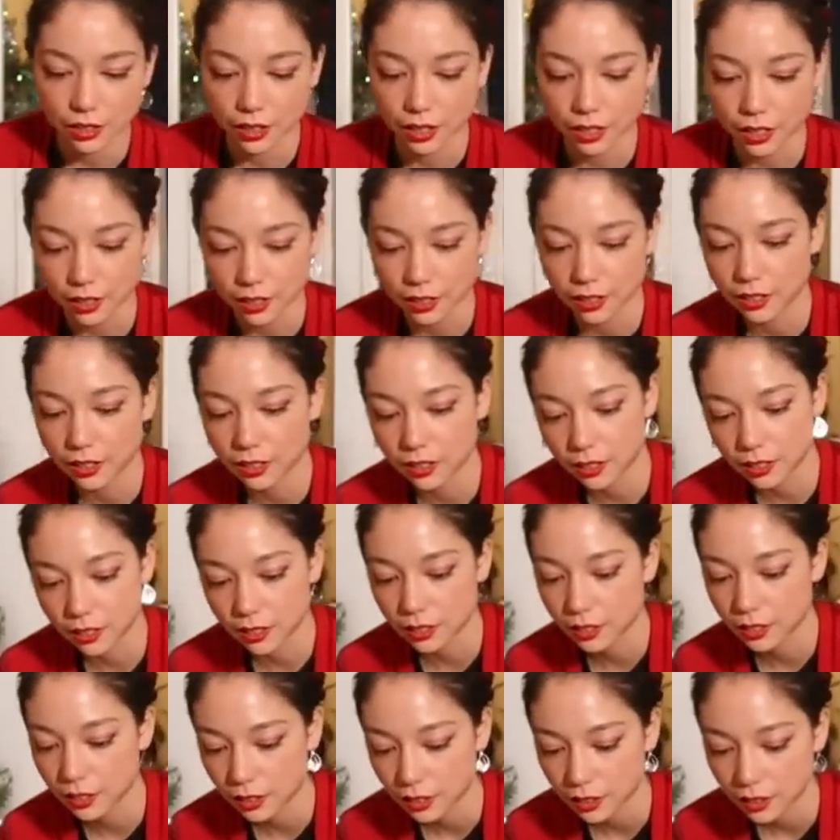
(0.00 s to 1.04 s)
Okay.
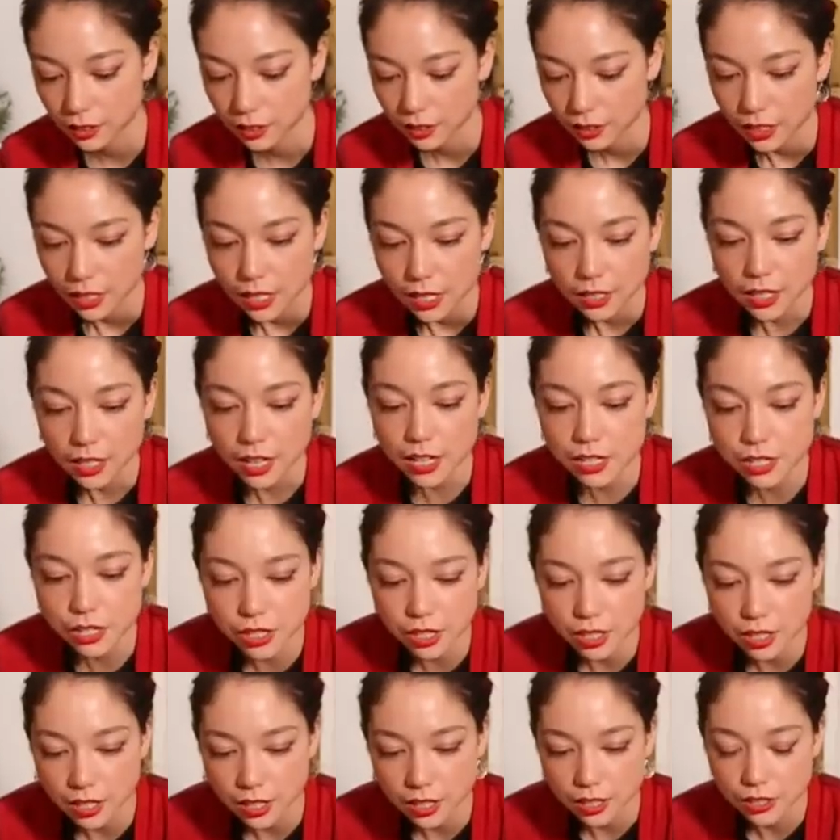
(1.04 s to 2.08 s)

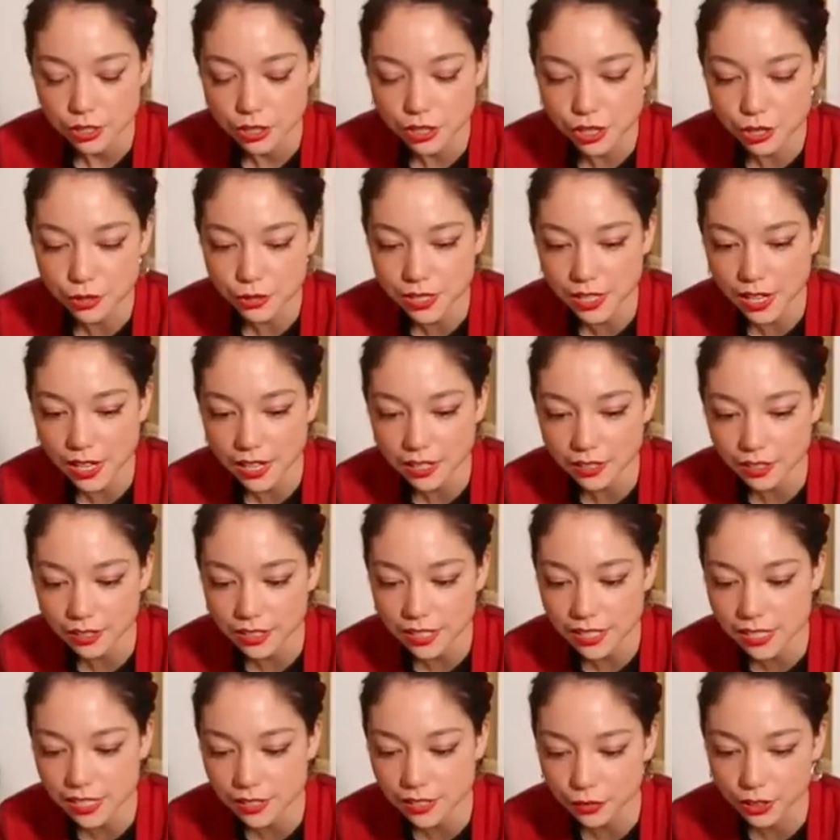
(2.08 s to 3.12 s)
Gosh, Joe signed
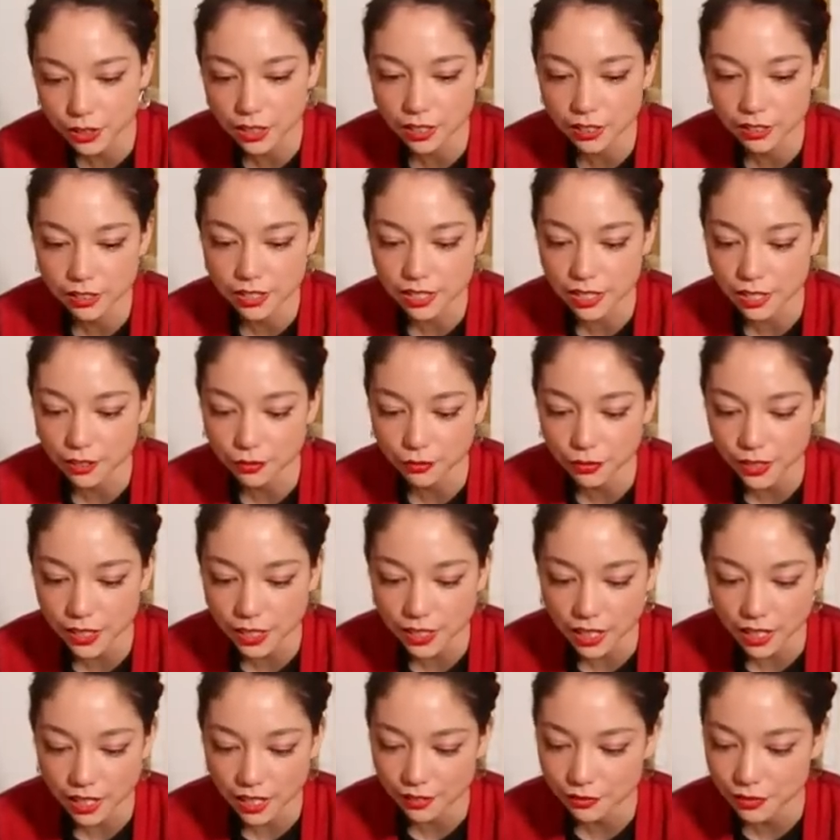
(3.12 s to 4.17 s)
all these in different colors, and I
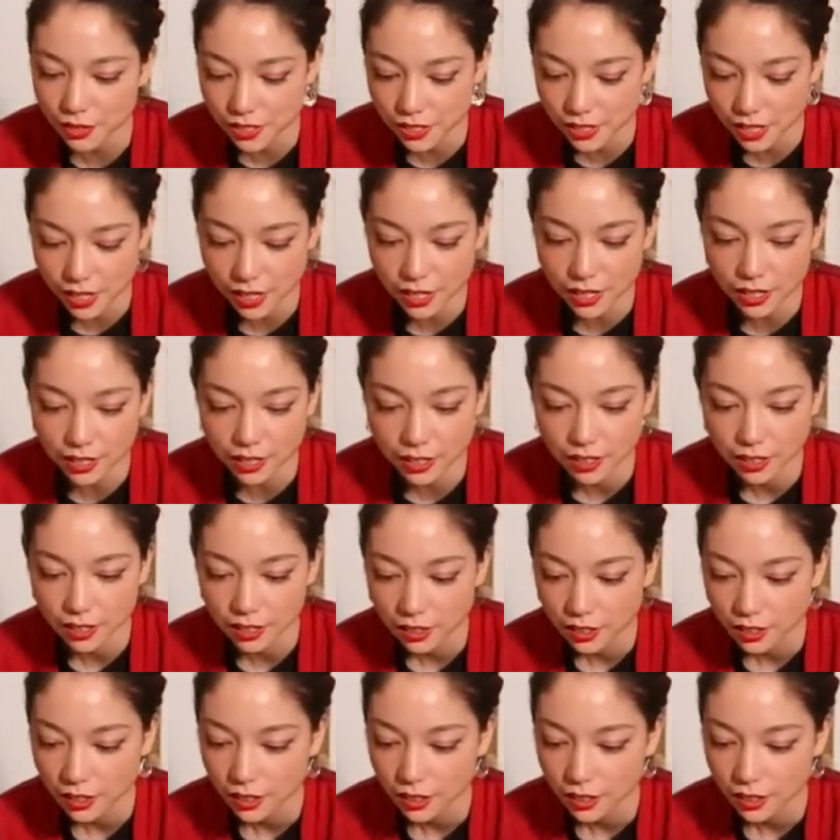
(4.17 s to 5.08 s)
feel like I have to sign